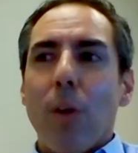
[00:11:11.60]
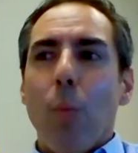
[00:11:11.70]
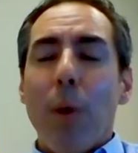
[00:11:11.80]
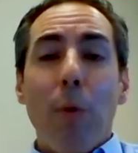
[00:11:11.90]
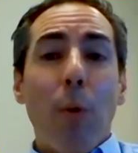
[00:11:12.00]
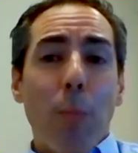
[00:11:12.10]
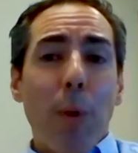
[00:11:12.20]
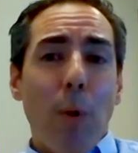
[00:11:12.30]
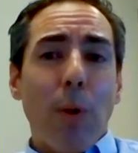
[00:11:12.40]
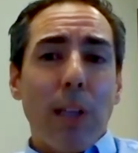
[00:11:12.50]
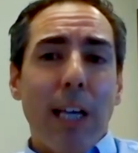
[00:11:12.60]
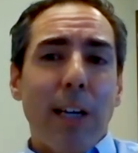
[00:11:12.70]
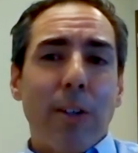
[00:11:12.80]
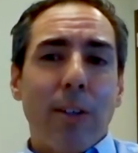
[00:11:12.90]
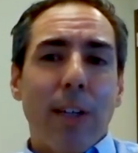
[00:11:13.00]
we wrote a
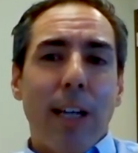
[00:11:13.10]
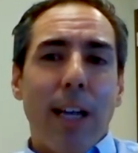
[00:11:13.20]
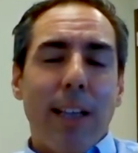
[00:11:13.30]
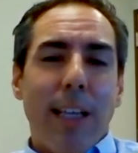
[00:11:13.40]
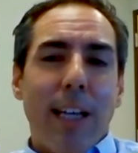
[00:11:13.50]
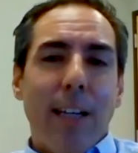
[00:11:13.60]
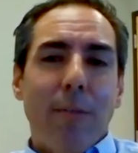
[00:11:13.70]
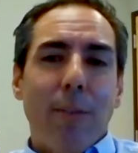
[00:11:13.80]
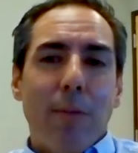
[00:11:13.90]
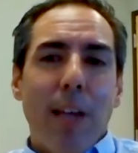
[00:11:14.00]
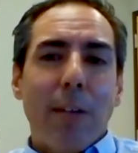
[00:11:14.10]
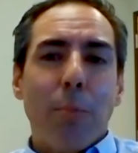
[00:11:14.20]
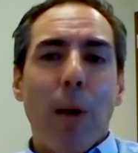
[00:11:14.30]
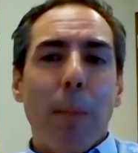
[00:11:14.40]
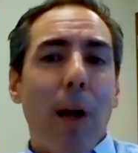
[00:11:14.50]
letter at the end of the tax
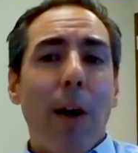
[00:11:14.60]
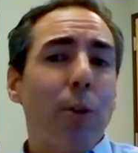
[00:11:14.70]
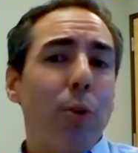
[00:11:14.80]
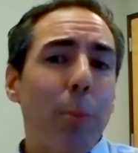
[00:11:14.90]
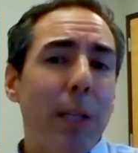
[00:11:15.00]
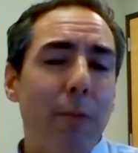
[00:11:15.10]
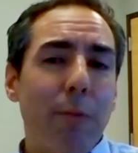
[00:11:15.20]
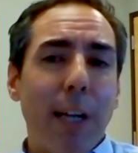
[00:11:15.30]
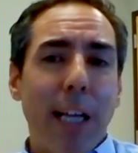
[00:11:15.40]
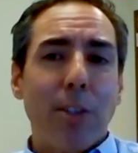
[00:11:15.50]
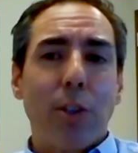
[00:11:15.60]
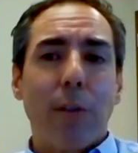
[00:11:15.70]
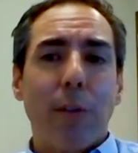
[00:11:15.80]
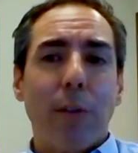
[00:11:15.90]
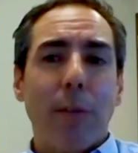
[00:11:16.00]
prep. Now I don't normally give
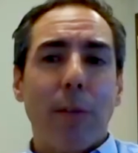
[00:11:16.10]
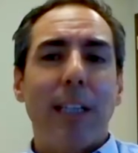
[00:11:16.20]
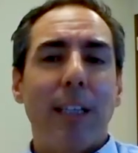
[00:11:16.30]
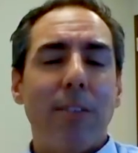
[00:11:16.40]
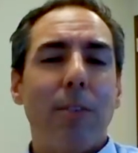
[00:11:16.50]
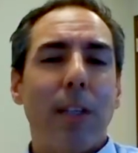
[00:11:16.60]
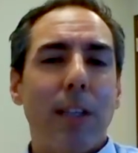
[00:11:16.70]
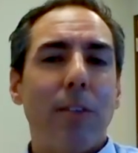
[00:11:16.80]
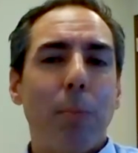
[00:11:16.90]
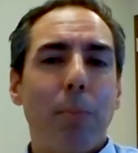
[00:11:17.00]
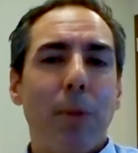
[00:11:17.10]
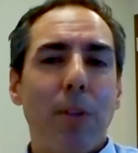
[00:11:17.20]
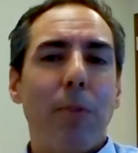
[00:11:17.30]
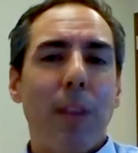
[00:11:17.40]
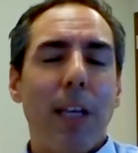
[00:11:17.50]
financial advice, but
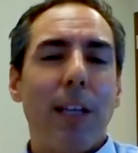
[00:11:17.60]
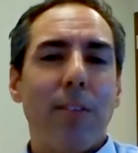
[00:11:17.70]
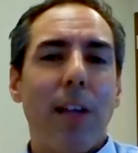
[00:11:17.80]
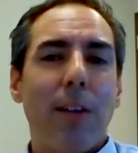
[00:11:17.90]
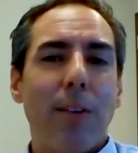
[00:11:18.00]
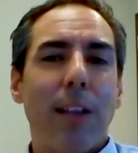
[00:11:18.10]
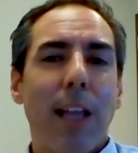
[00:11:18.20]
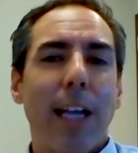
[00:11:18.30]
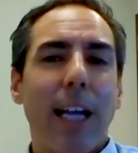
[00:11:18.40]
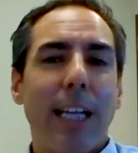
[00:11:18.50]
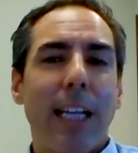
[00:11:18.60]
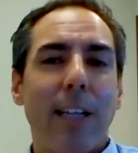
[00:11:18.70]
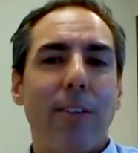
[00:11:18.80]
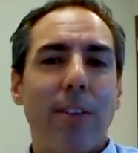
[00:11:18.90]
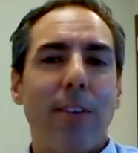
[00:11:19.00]
this thing sounded like I
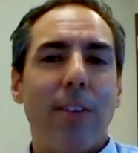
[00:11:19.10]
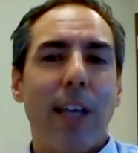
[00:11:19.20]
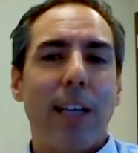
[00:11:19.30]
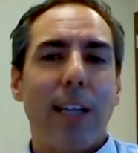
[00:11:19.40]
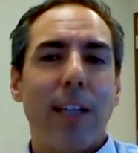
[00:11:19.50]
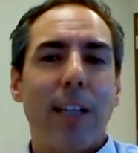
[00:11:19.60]
needed to take a